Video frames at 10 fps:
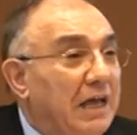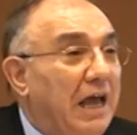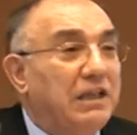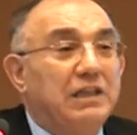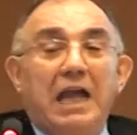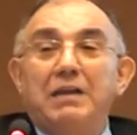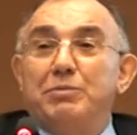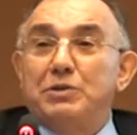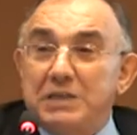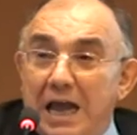
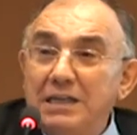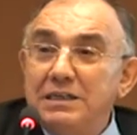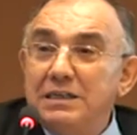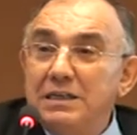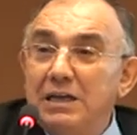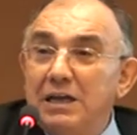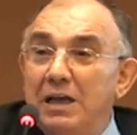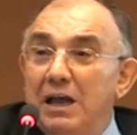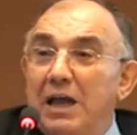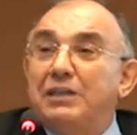8–10%,
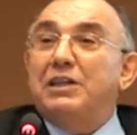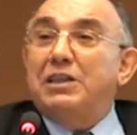at the